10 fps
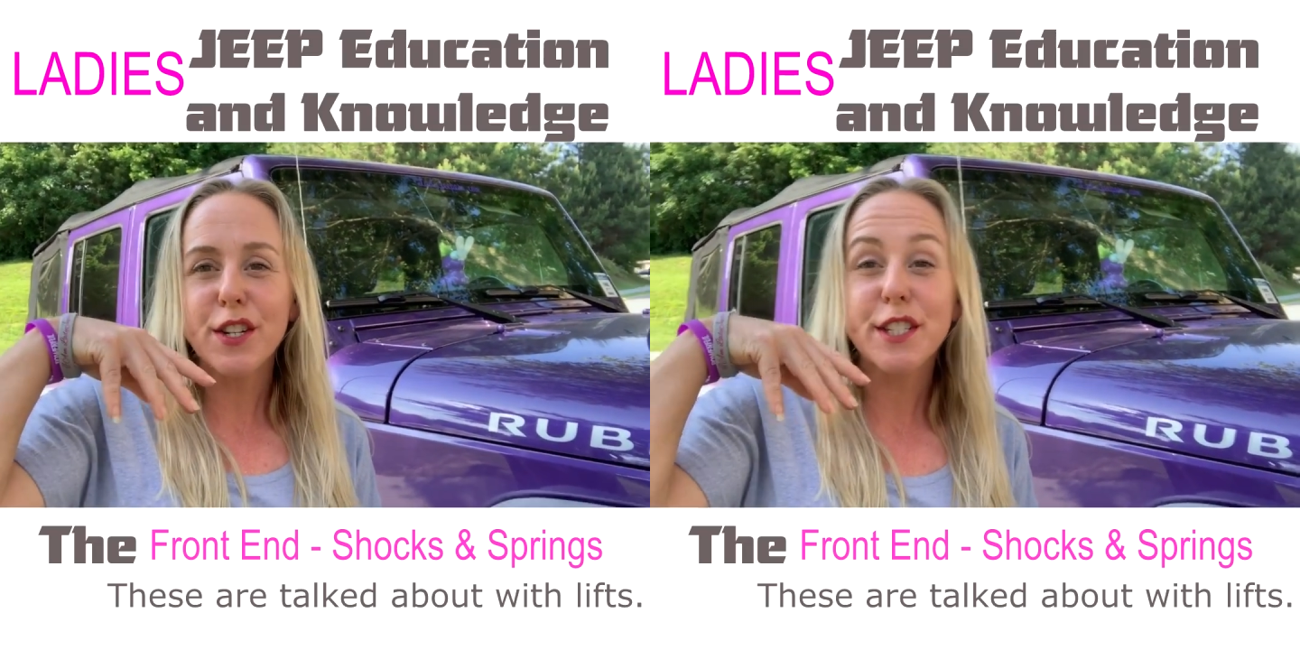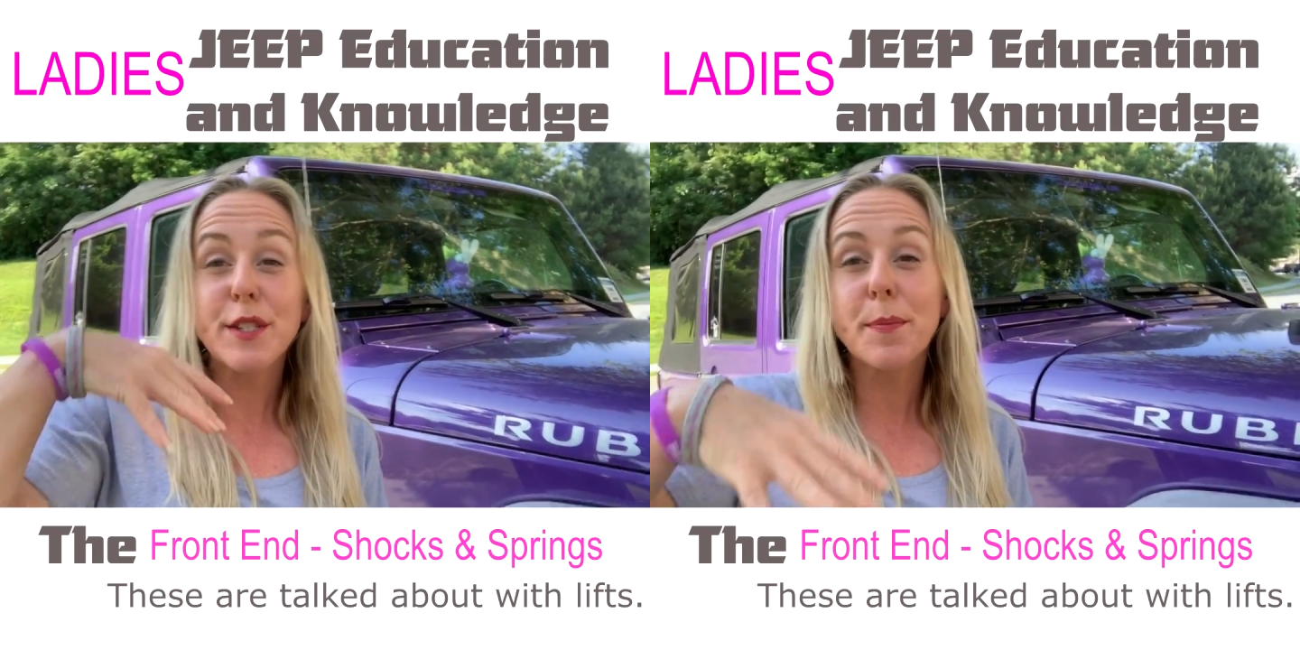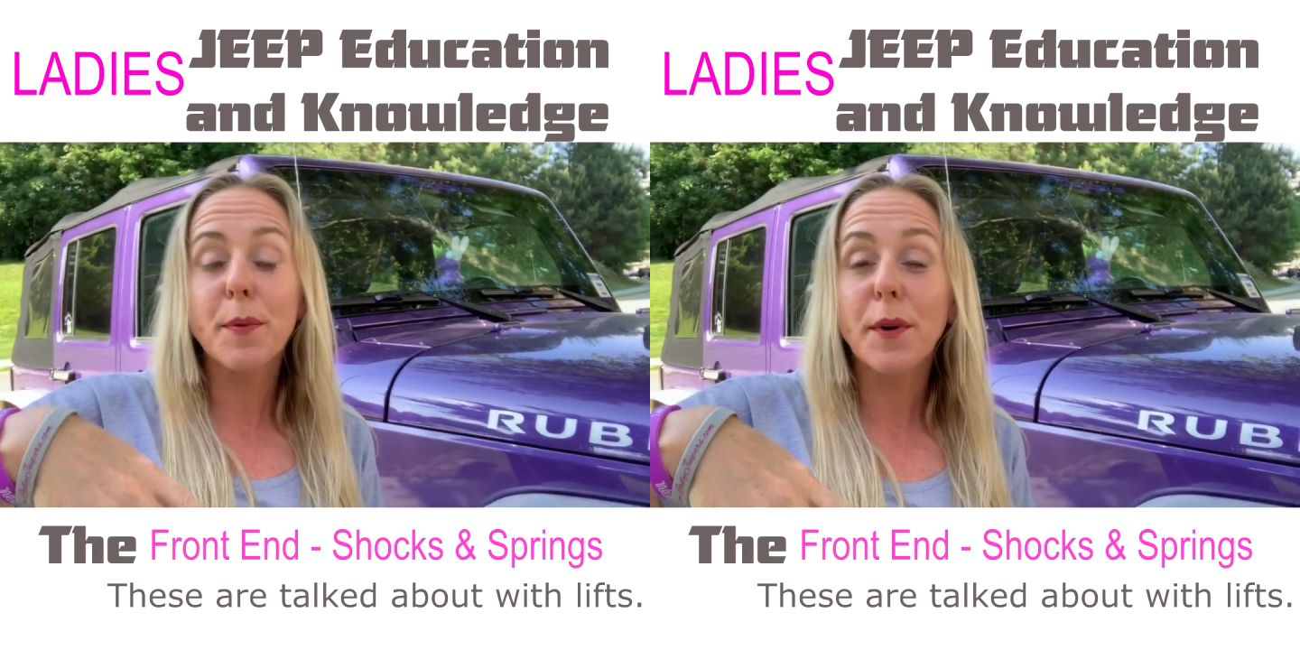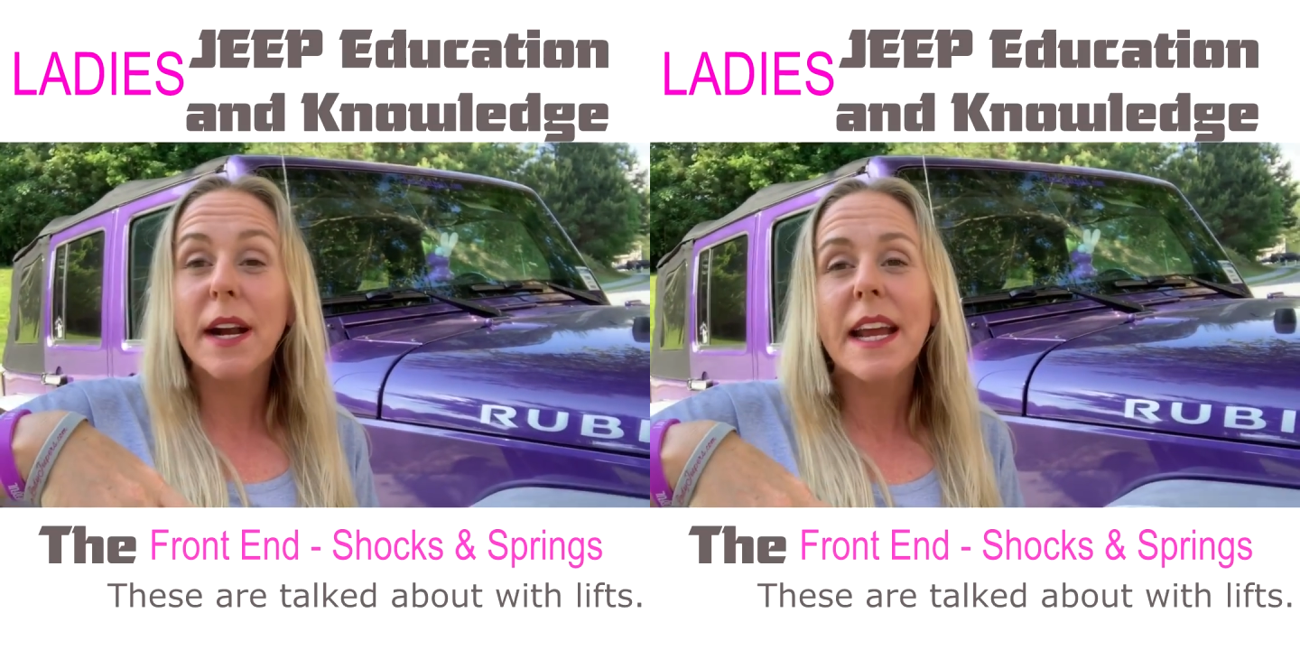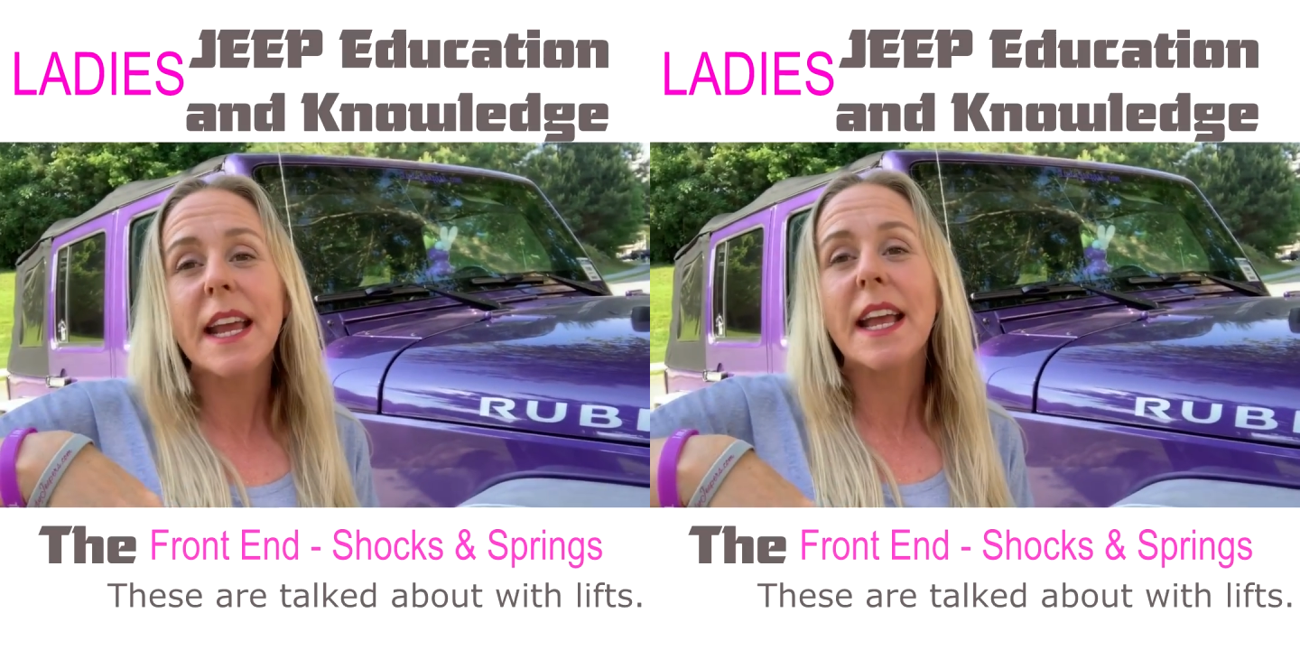
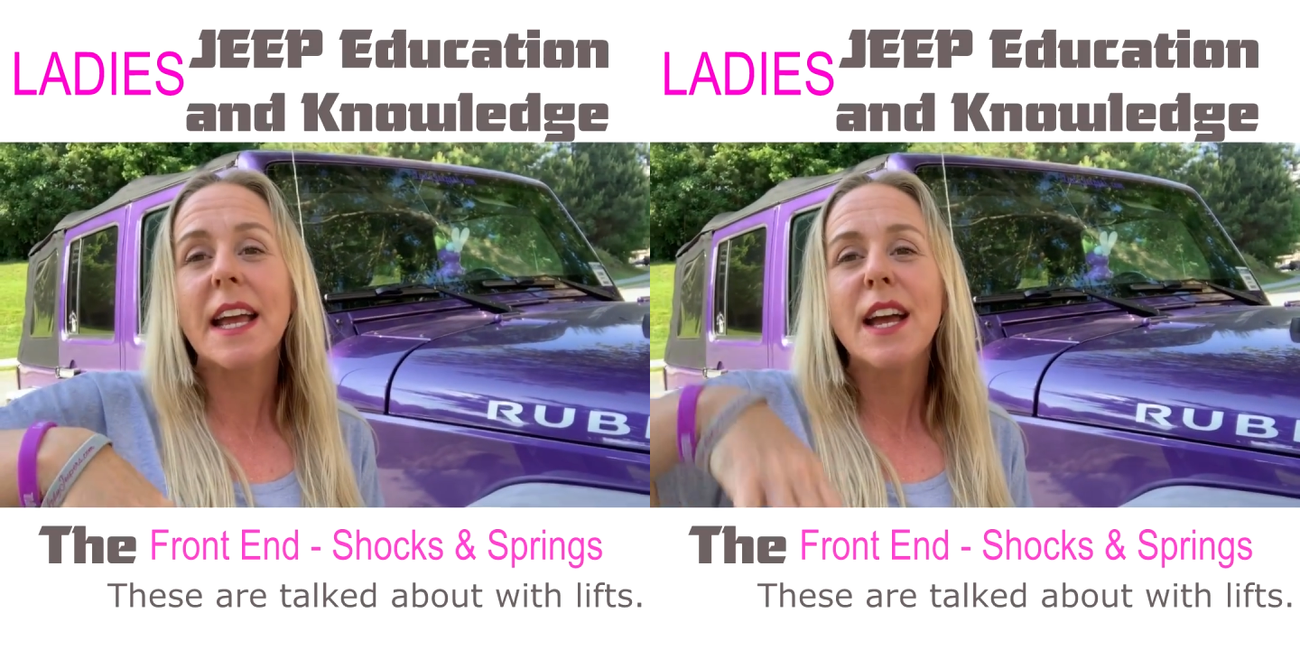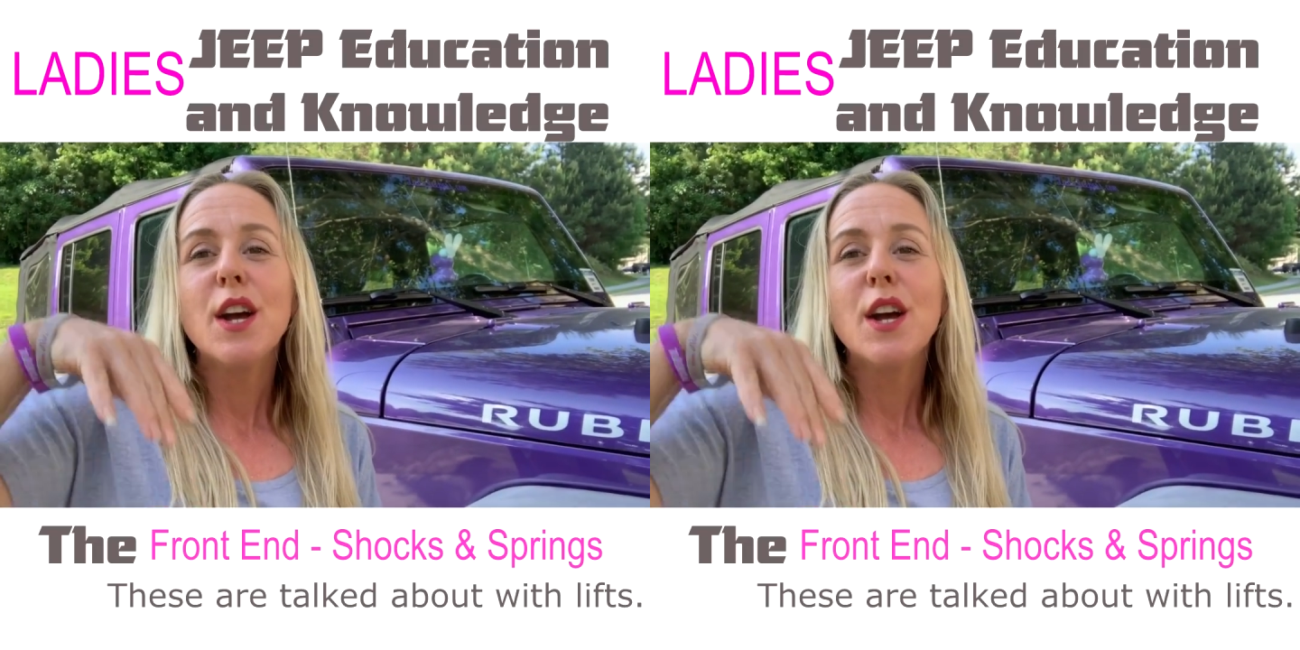spring